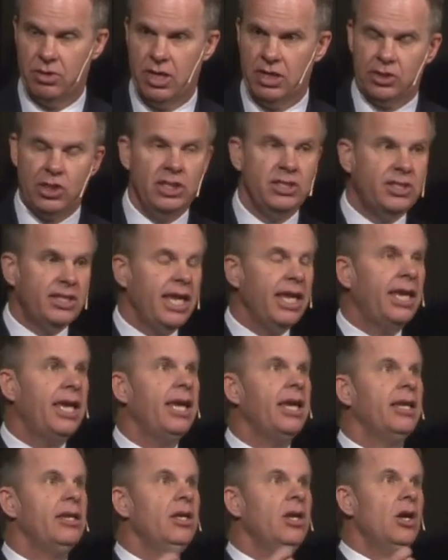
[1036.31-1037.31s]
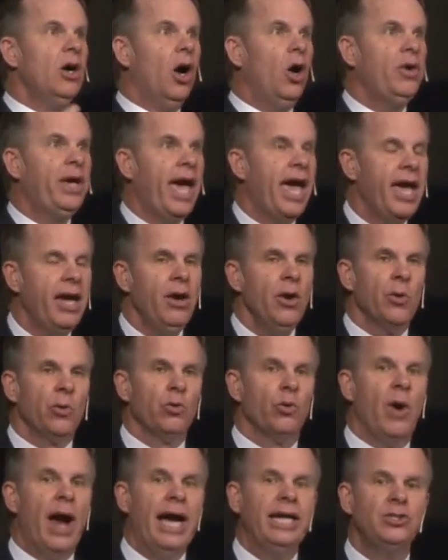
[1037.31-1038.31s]
She's thinking, okay,
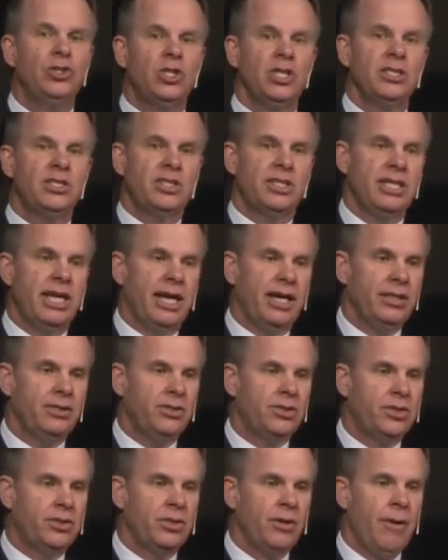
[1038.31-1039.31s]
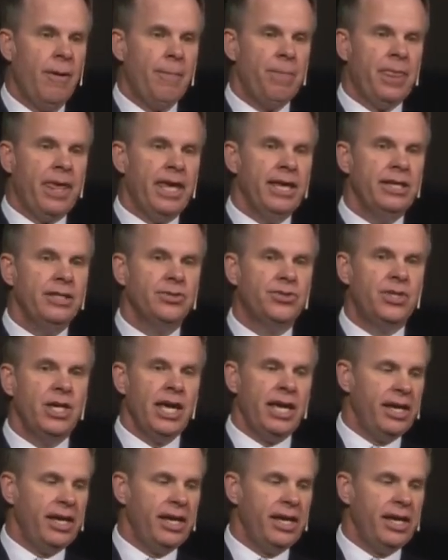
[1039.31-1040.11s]
righteousness is,